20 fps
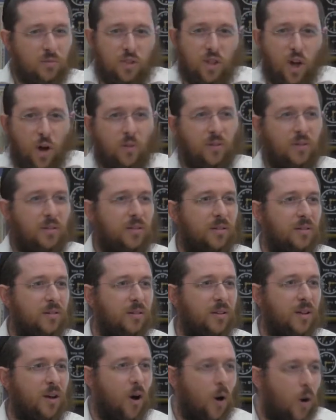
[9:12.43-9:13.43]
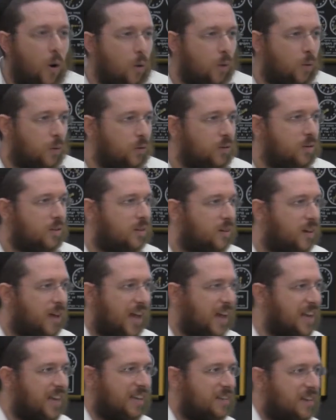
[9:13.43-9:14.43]
don't hold
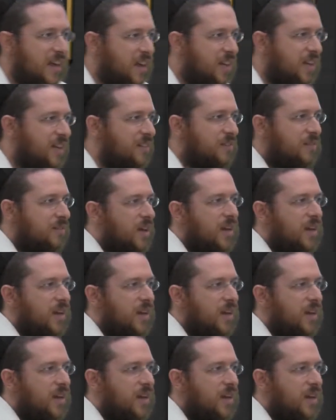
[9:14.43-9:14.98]
any, any,